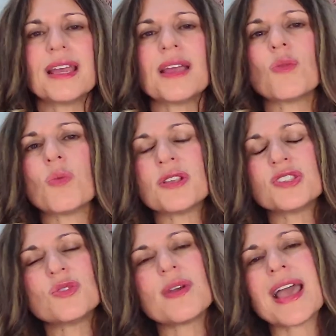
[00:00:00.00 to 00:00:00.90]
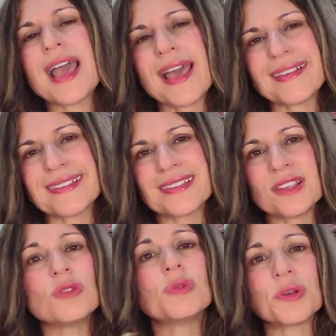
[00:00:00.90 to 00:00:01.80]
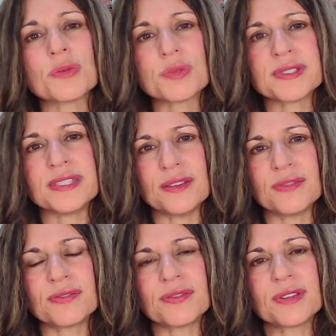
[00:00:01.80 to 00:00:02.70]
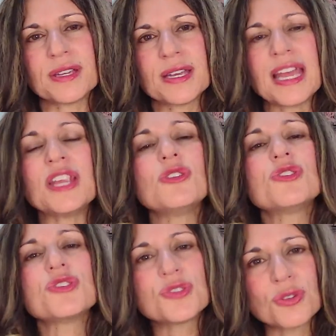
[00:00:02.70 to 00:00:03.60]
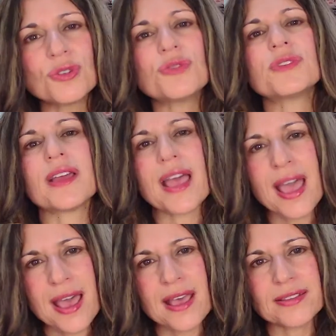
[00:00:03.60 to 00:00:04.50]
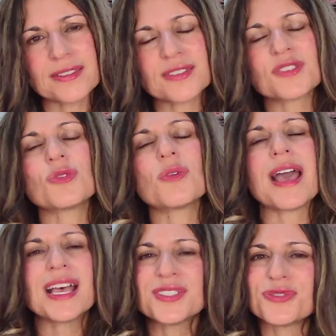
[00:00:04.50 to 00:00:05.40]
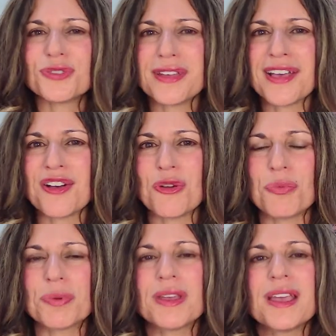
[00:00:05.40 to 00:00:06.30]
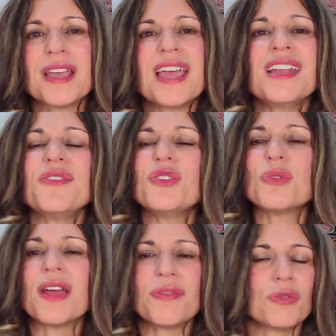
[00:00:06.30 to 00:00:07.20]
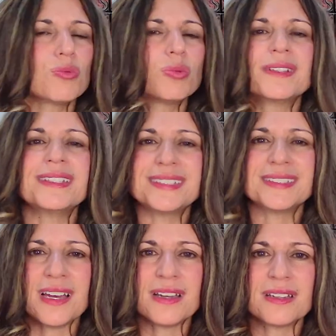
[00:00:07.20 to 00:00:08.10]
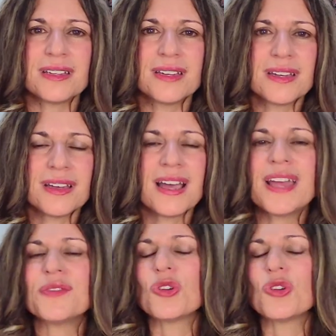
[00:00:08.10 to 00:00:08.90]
Once you ask, you will receive. And you deserve to ask. So ask for help. And if you're ever really stuck, I have no